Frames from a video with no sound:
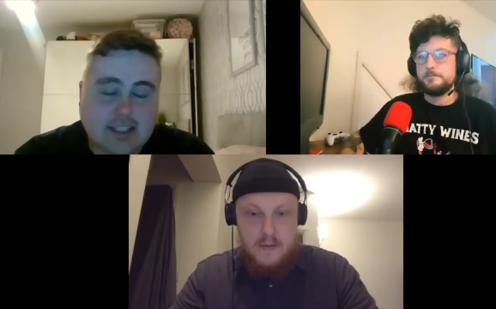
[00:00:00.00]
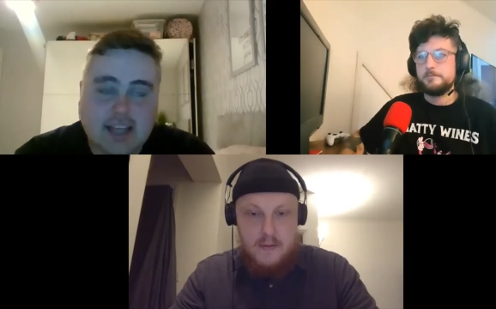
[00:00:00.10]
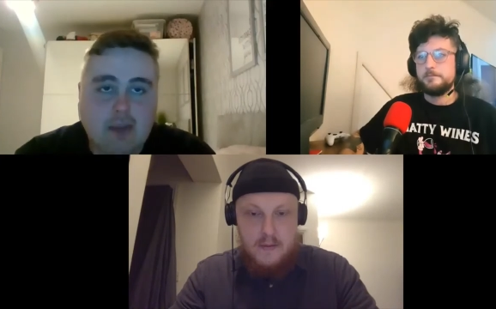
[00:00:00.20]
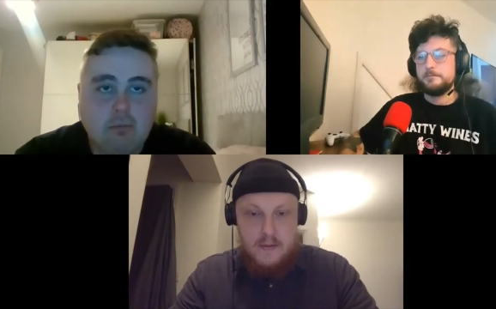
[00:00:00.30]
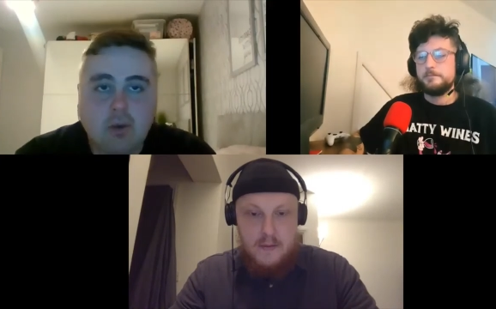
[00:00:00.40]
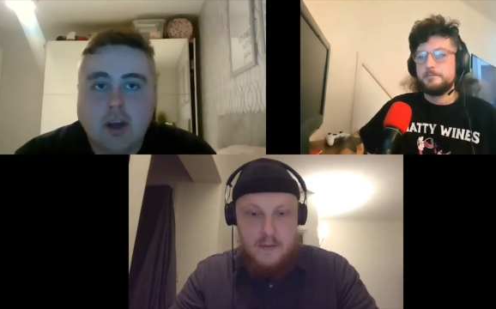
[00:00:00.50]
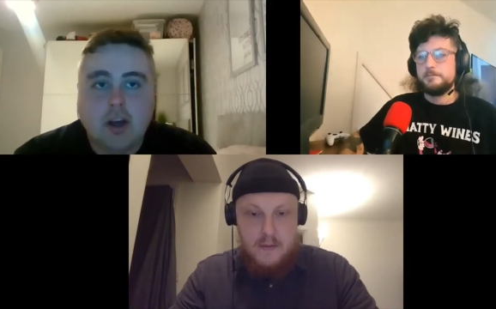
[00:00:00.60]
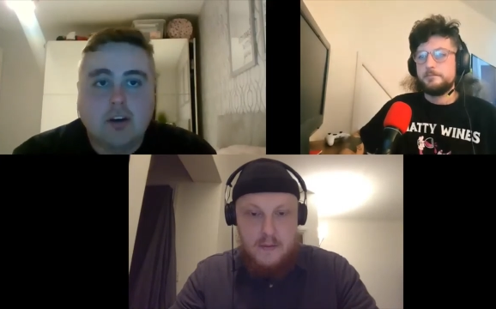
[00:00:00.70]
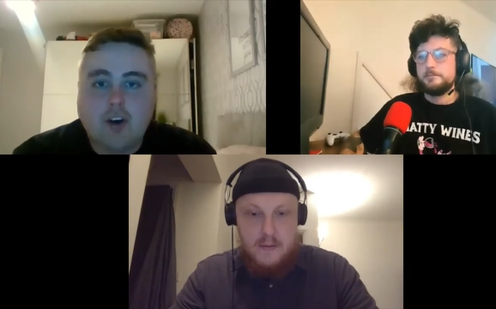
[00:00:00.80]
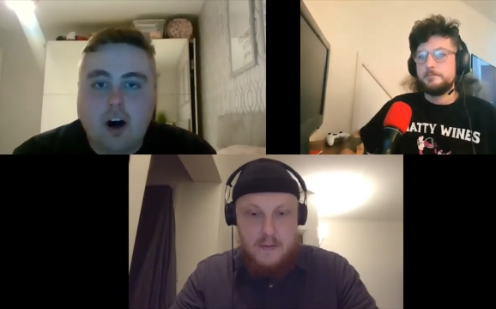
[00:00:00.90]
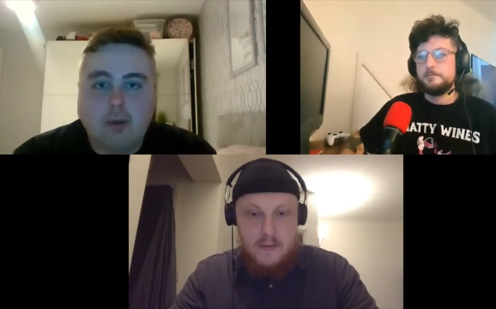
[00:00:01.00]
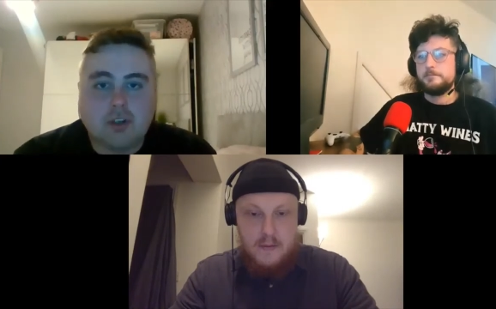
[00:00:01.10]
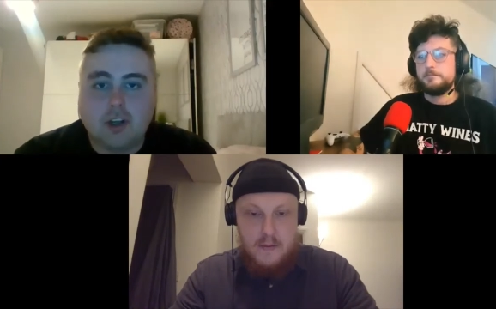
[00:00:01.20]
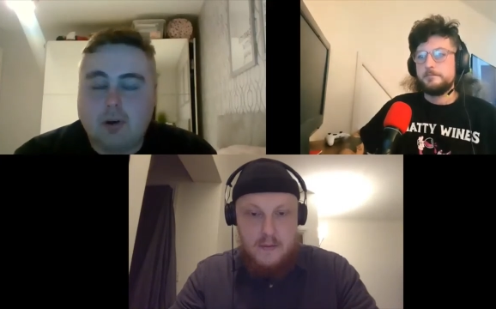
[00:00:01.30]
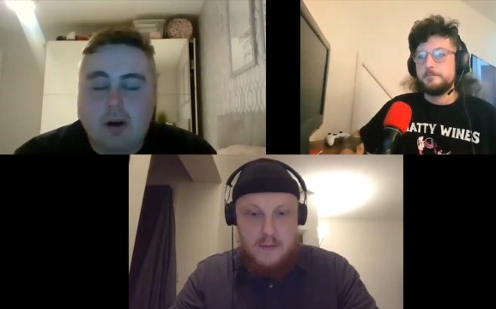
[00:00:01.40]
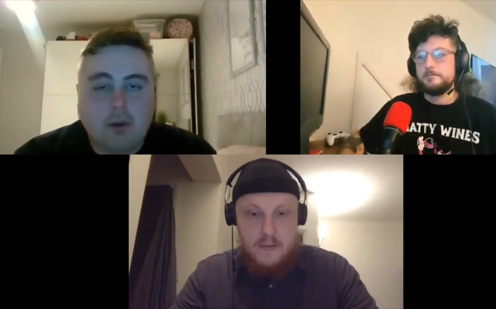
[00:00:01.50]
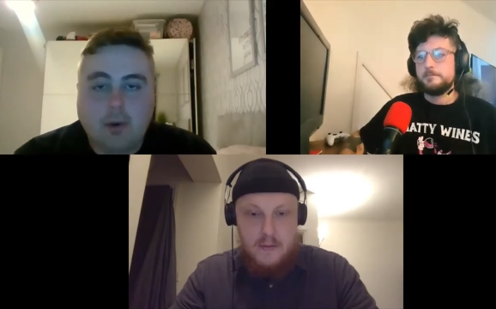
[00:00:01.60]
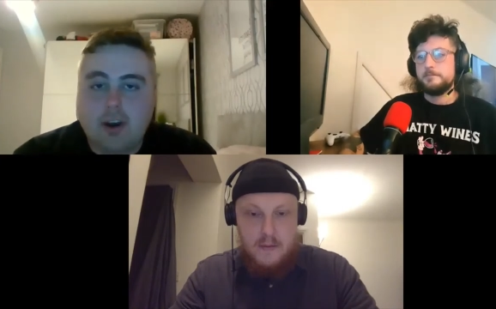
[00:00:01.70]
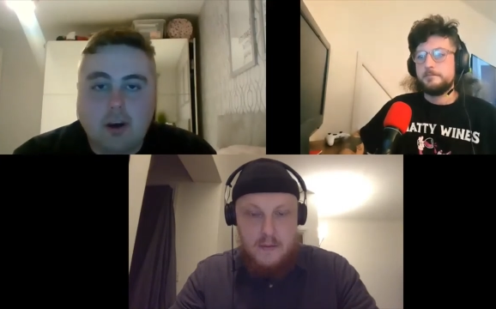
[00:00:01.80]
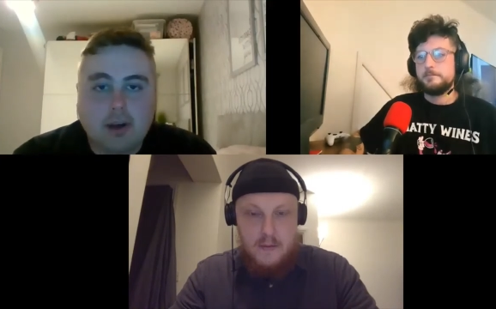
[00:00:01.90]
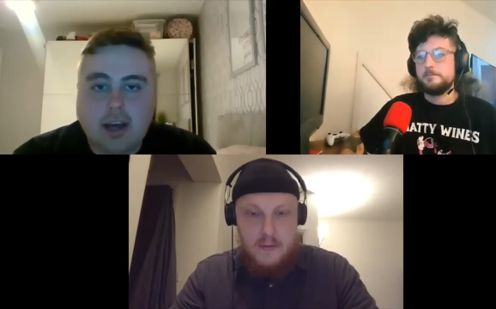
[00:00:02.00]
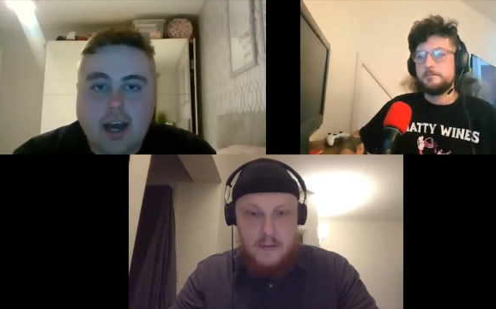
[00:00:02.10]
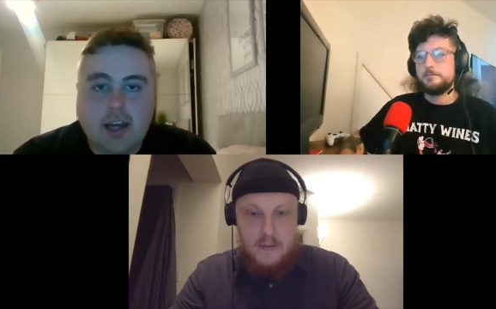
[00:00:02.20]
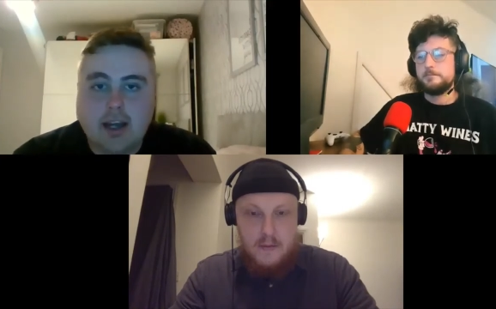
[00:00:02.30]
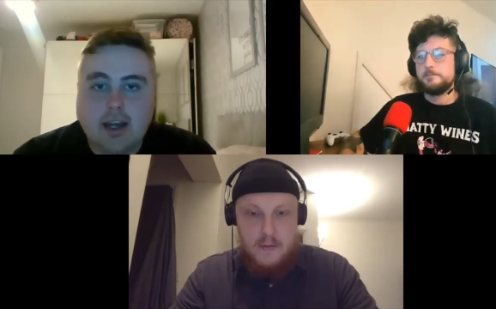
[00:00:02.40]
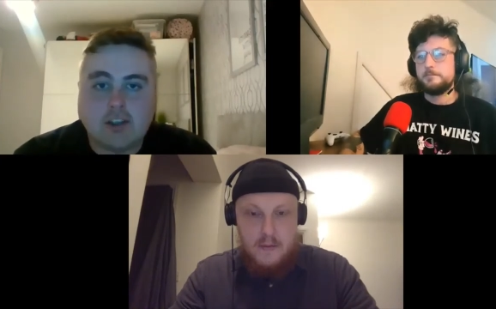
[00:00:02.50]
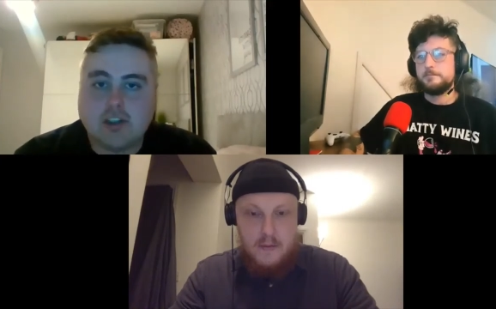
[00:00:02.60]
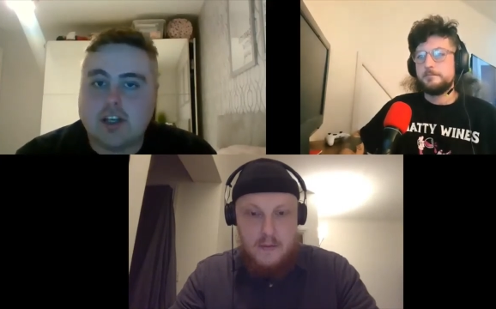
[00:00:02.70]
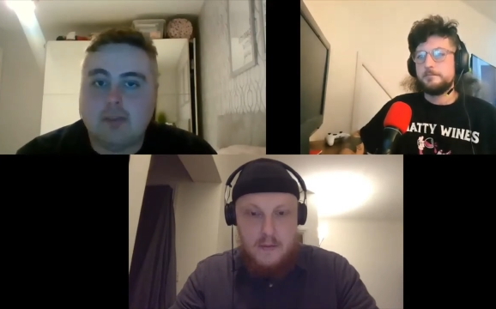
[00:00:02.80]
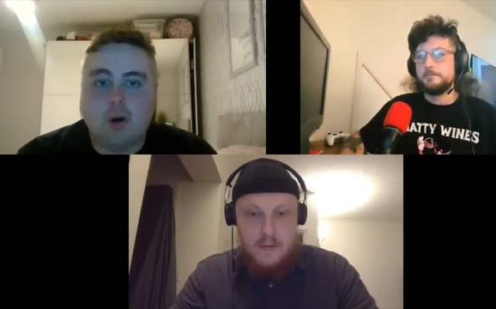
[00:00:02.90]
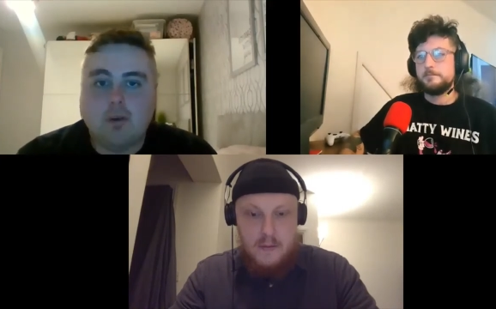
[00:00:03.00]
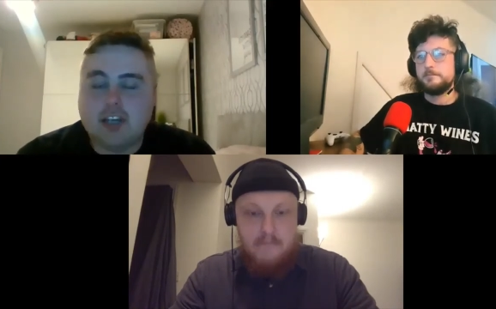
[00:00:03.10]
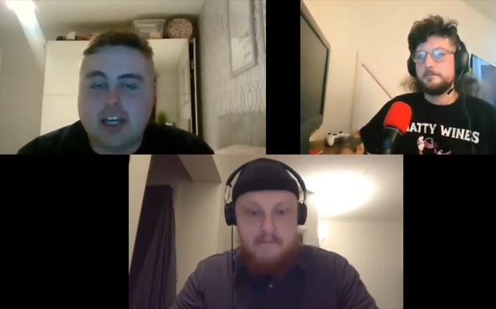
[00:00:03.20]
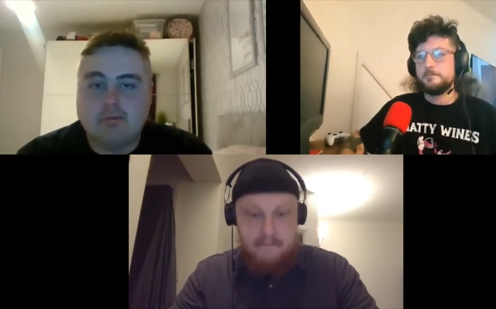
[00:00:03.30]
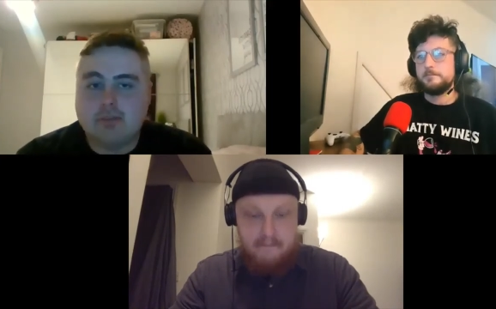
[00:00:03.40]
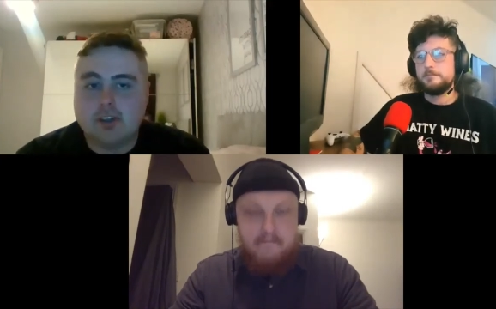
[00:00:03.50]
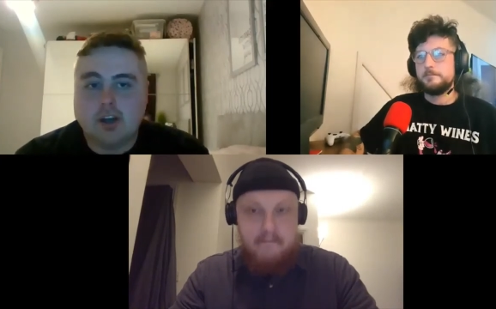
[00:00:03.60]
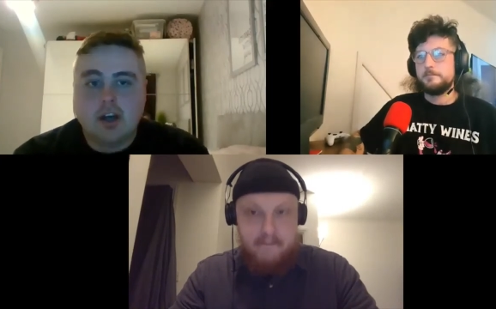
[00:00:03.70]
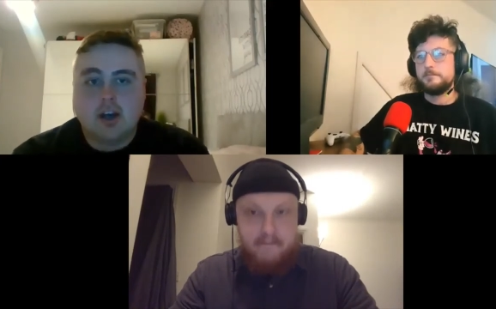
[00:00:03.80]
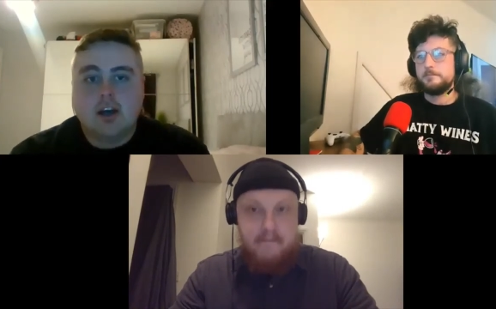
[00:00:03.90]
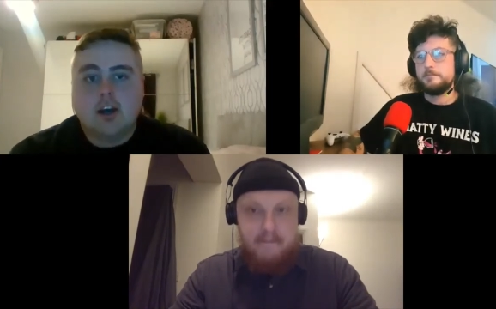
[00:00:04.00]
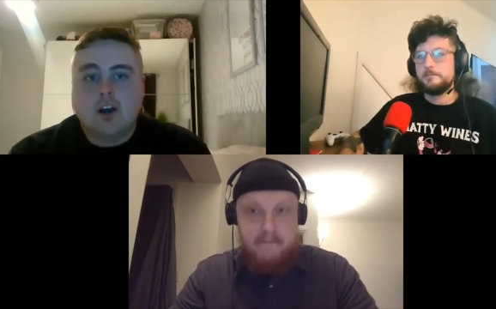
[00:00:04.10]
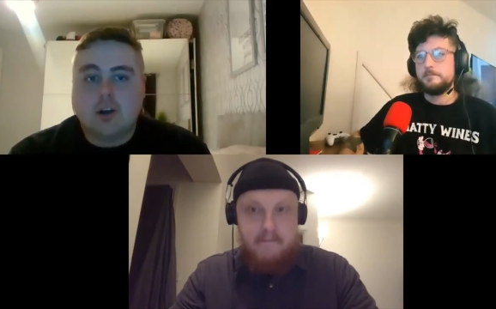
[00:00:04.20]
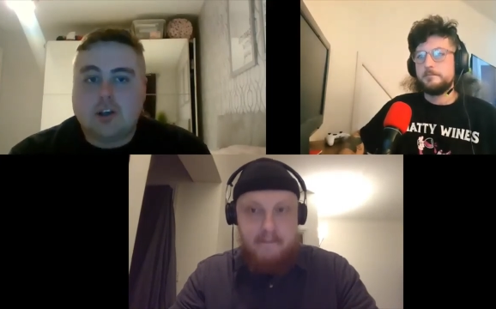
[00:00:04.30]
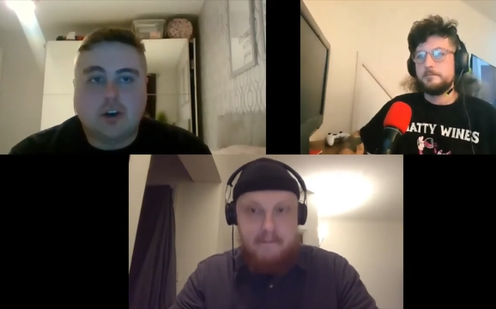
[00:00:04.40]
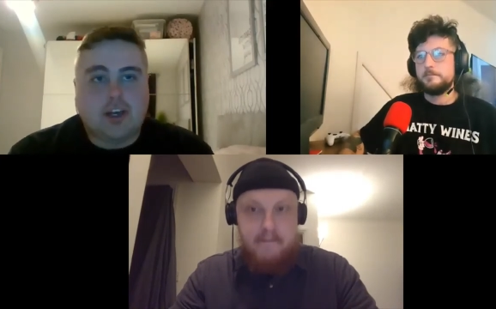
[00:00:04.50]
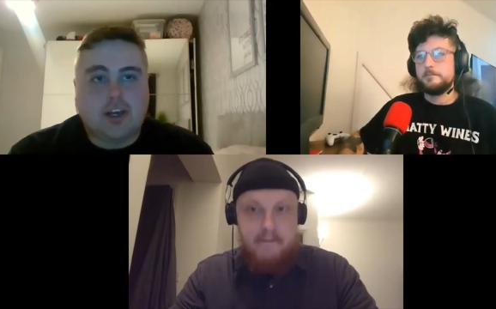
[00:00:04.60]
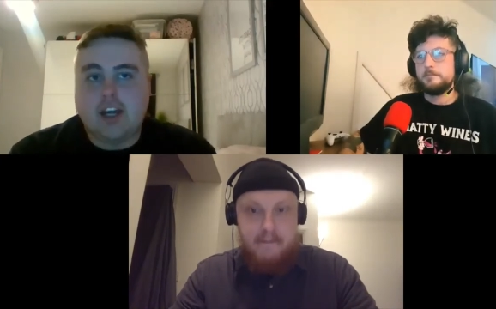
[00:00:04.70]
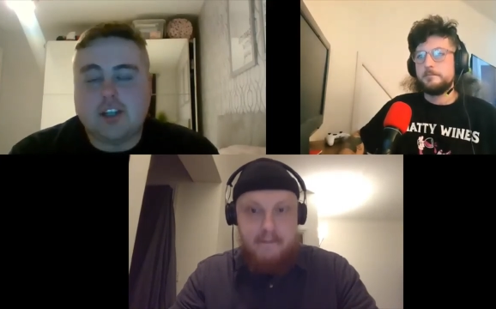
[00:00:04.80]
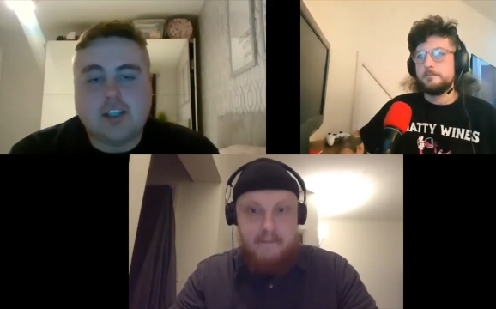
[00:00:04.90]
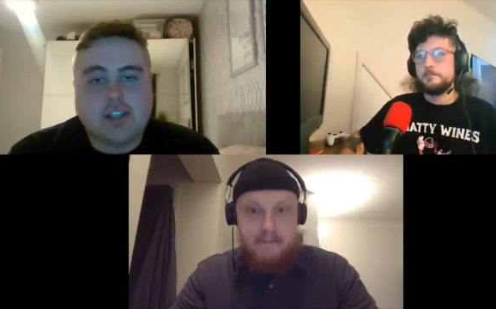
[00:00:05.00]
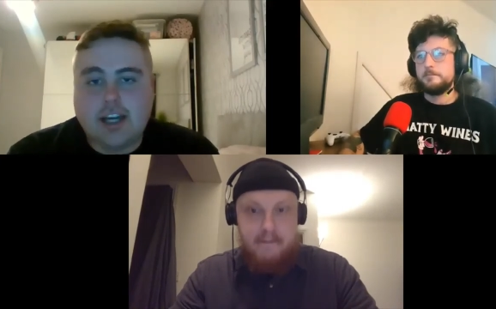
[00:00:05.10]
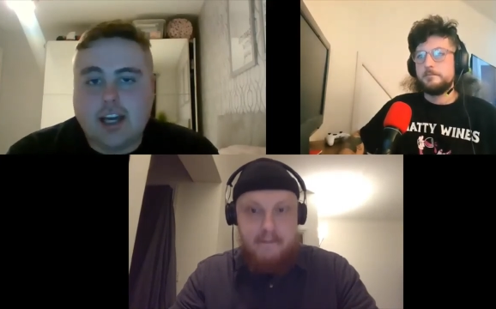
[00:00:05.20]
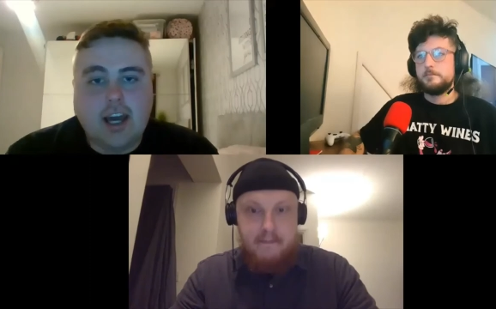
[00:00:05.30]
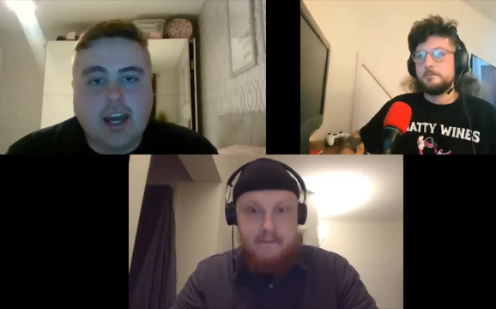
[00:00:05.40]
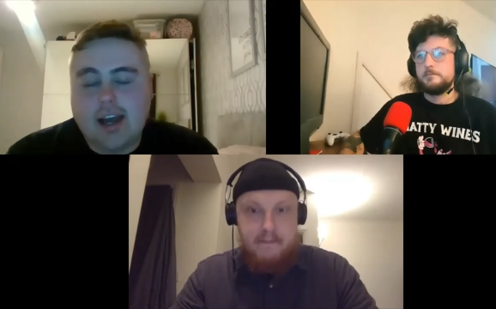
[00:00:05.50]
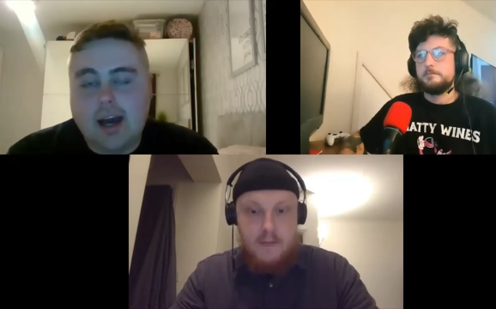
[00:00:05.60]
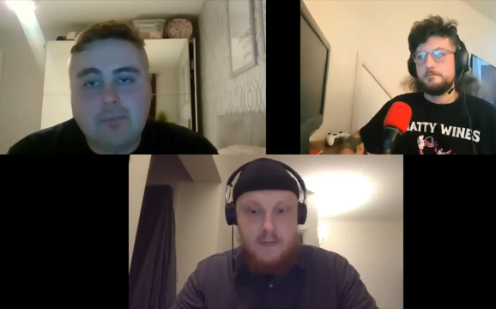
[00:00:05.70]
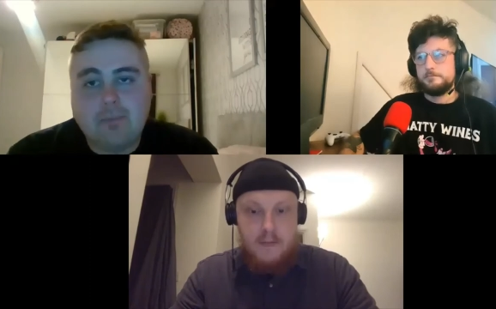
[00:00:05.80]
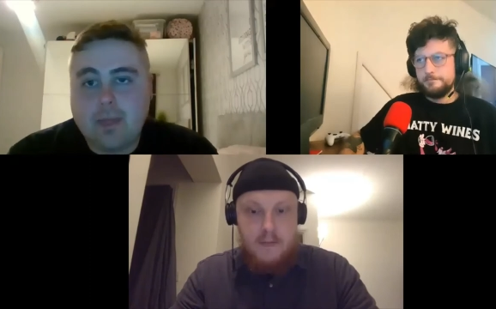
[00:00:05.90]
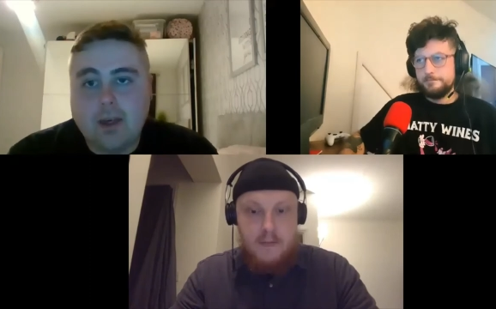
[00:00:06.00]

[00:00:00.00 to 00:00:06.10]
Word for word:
Speaker 1: game. Form's going to go out the window again. I just think both teams will chuck the kitchen sink at it again.